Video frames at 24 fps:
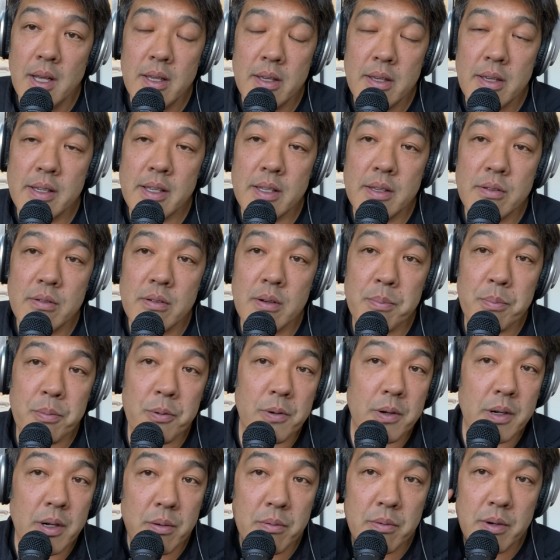You can do a
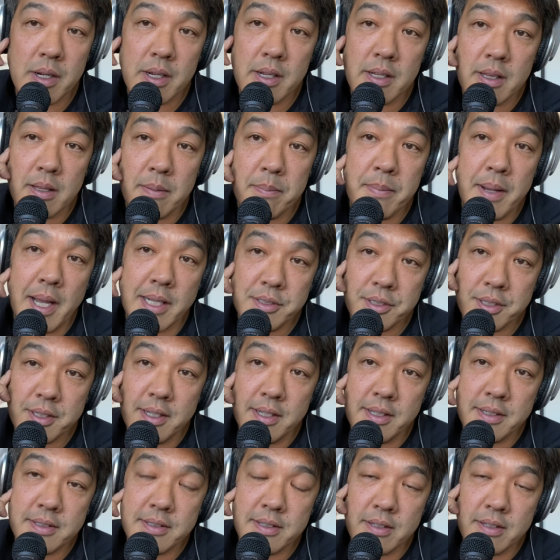pre-irregular patch test.